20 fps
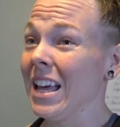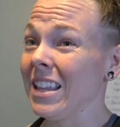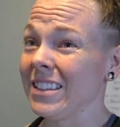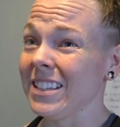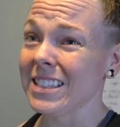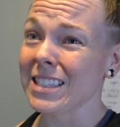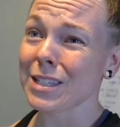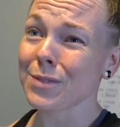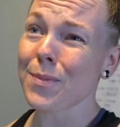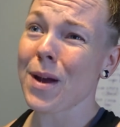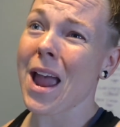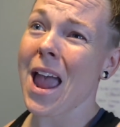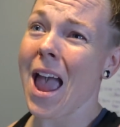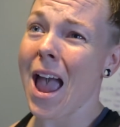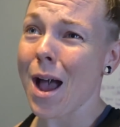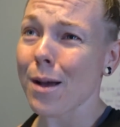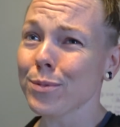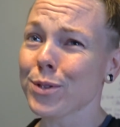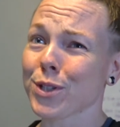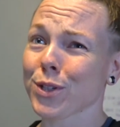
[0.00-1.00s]
This is my
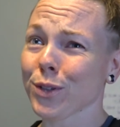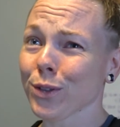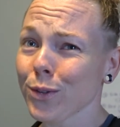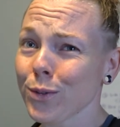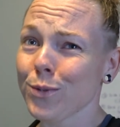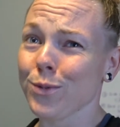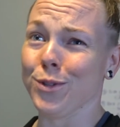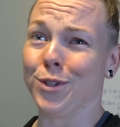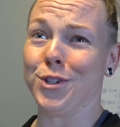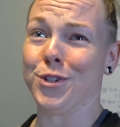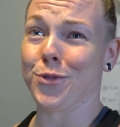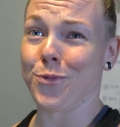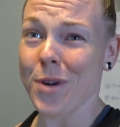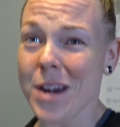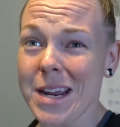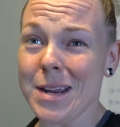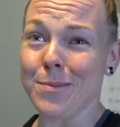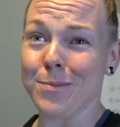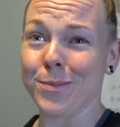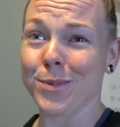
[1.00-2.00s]
absolute
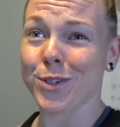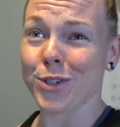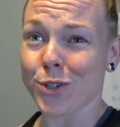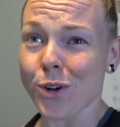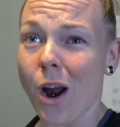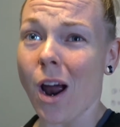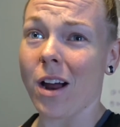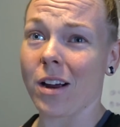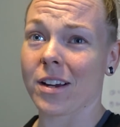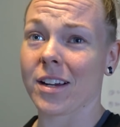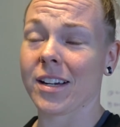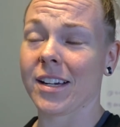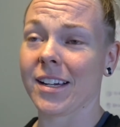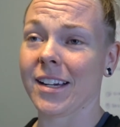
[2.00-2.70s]
dream truck.